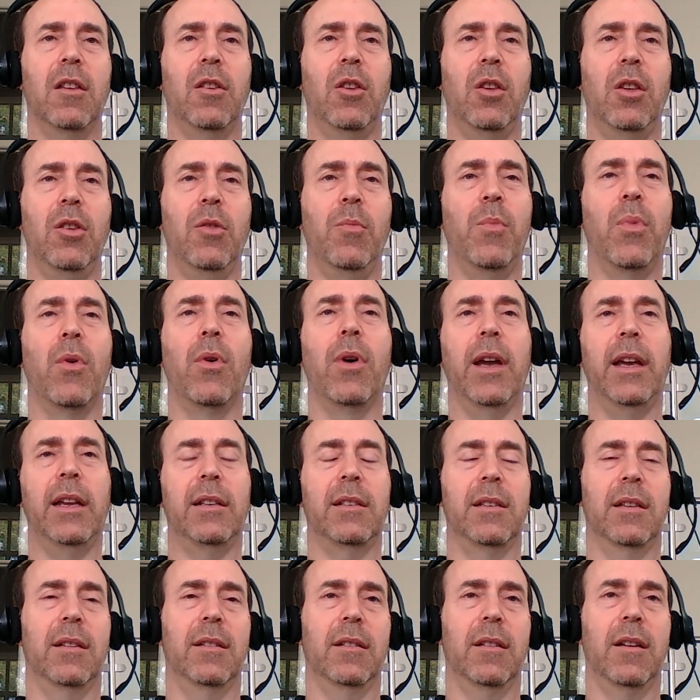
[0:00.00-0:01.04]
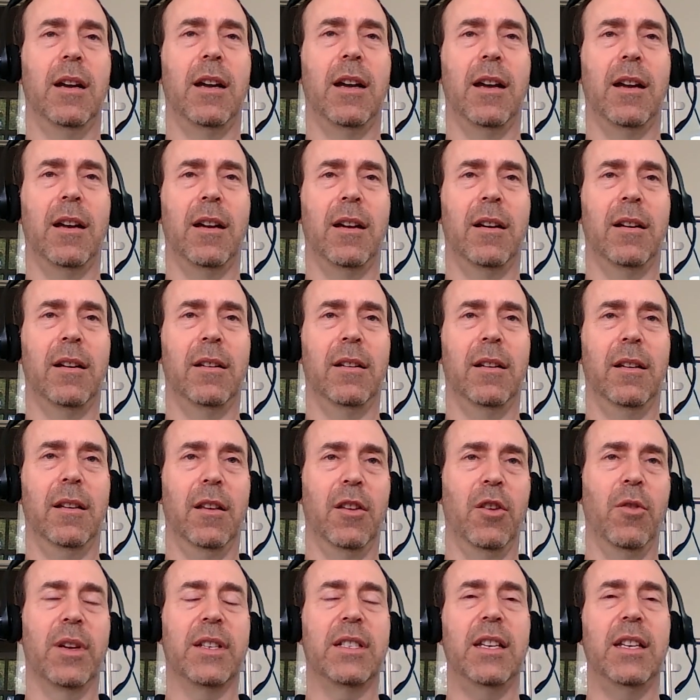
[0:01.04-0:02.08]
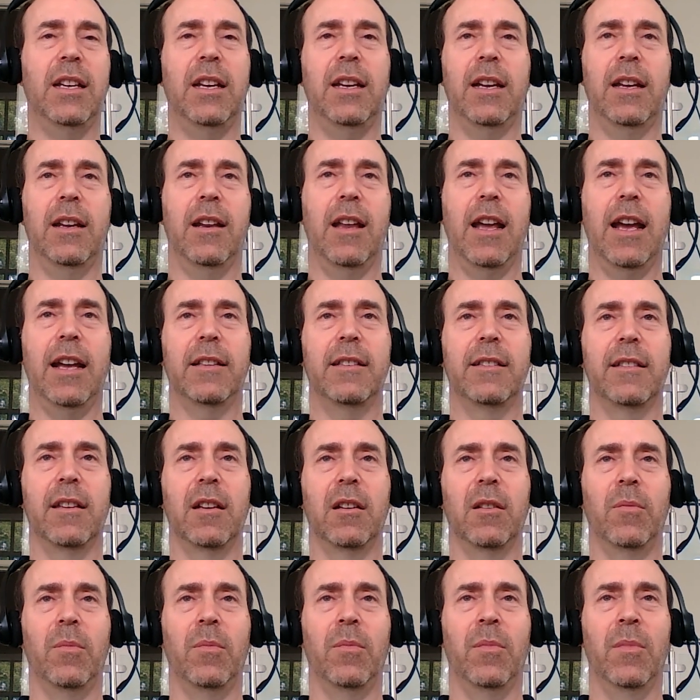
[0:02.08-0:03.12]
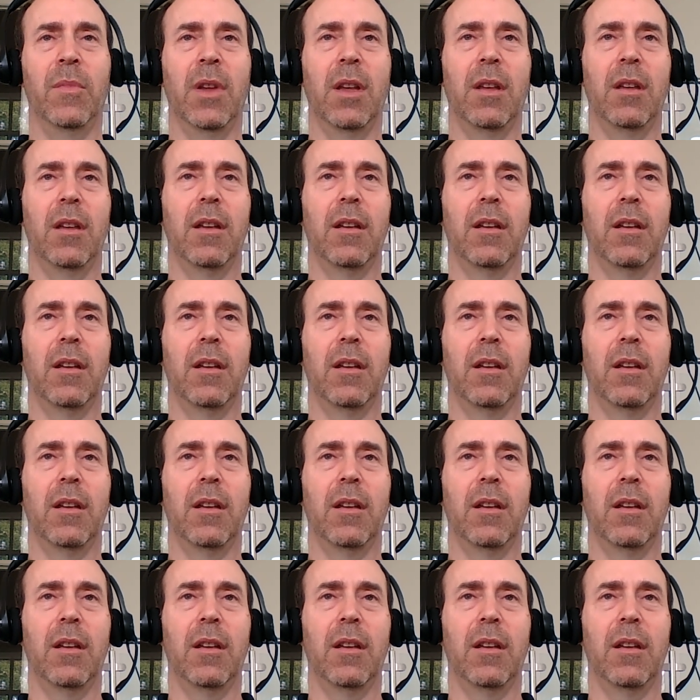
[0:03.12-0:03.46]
you point USD at some